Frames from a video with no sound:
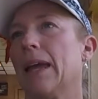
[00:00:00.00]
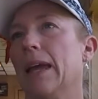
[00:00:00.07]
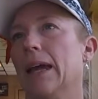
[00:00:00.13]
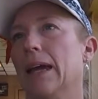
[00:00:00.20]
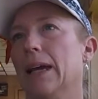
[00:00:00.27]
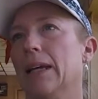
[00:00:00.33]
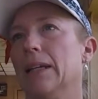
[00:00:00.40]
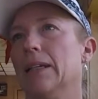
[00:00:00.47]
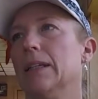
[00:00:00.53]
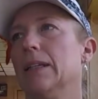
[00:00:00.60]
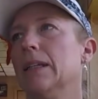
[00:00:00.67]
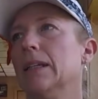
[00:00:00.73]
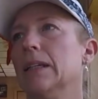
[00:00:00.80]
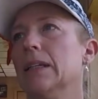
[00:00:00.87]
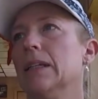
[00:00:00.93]
And
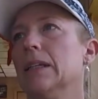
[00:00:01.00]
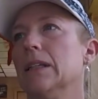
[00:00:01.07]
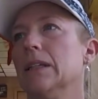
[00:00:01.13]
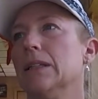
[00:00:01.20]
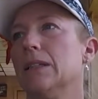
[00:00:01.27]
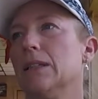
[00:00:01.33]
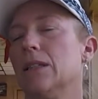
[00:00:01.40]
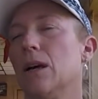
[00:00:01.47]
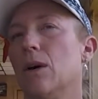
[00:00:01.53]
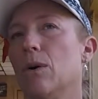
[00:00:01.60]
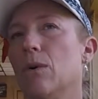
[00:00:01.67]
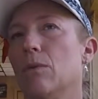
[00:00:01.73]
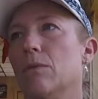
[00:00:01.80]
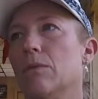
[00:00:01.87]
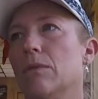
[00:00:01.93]

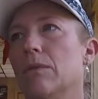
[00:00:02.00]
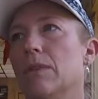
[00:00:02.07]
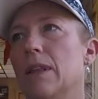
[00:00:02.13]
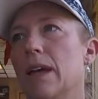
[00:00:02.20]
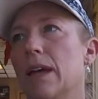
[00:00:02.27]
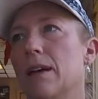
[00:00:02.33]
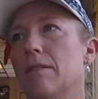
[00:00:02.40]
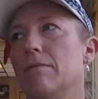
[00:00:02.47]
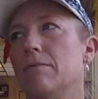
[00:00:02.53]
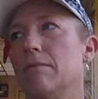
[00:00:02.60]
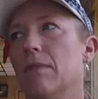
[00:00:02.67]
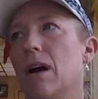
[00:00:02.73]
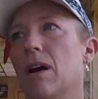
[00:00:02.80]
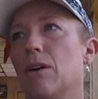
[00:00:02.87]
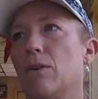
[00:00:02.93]
so they
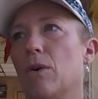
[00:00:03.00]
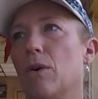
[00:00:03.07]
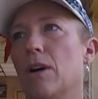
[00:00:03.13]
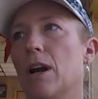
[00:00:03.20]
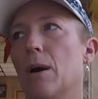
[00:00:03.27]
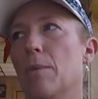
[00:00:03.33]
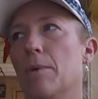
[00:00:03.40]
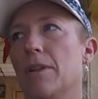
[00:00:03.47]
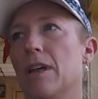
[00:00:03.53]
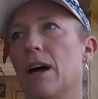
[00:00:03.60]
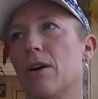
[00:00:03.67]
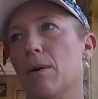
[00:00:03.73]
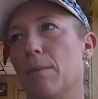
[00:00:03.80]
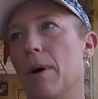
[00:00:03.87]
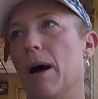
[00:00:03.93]
are growing up
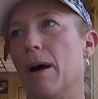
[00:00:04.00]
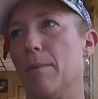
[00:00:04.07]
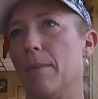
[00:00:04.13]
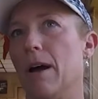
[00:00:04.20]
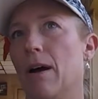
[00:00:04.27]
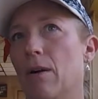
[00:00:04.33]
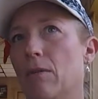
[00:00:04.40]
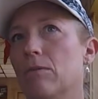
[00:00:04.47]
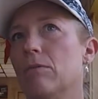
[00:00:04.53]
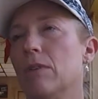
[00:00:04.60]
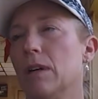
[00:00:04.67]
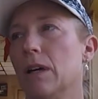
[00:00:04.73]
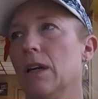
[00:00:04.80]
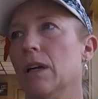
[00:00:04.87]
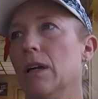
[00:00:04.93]
without a mom now.
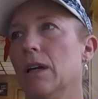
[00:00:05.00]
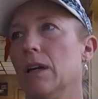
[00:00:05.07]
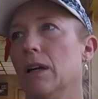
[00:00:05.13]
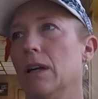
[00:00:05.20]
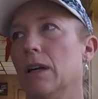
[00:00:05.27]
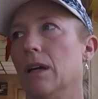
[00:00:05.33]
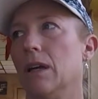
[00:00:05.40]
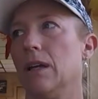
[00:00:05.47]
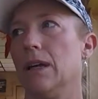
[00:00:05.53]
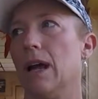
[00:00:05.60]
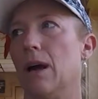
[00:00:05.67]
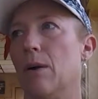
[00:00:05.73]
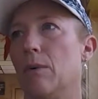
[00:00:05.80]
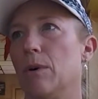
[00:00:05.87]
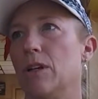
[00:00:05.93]
And
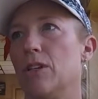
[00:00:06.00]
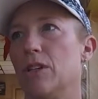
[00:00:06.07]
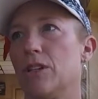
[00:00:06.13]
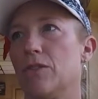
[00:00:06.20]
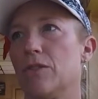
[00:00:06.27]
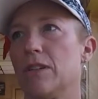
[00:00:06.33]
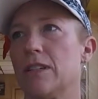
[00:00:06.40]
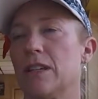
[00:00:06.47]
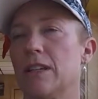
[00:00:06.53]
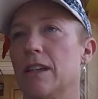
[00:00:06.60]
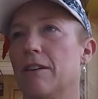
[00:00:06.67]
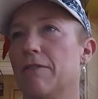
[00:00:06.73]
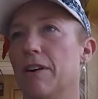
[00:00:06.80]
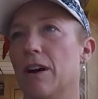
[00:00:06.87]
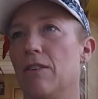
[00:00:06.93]
now we just
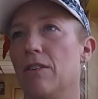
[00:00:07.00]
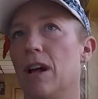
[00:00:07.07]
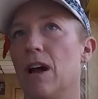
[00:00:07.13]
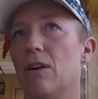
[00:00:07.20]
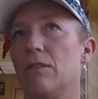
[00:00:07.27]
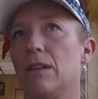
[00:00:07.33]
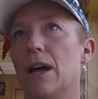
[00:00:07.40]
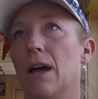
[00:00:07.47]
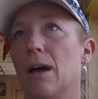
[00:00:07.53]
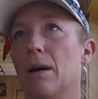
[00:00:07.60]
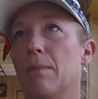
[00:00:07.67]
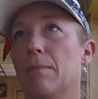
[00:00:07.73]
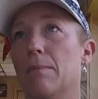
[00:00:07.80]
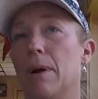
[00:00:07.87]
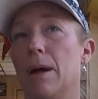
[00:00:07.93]
recently found out
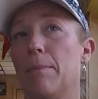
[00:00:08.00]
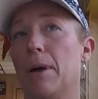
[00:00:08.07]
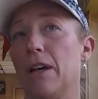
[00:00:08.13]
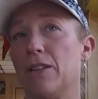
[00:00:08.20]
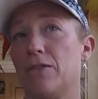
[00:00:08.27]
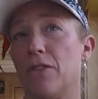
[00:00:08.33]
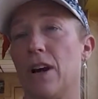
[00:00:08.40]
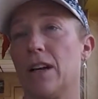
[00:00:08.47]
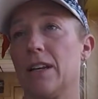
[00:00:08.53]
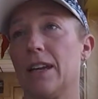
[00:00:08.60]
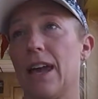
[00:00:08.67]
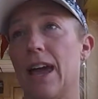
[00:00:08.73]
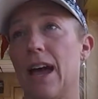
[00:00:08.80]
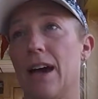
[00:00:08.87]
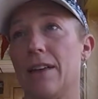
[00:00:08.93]
that my best friend
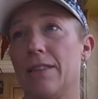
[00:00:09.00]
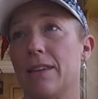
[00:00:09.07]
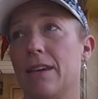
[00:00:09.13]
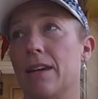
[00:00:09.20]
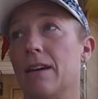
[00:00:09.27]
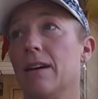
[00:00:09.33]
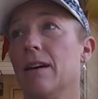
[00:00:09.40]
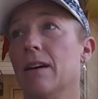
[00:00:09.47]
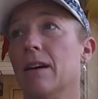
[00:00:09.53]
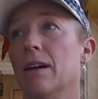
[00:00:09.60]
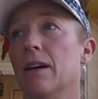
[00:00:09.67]
Kathy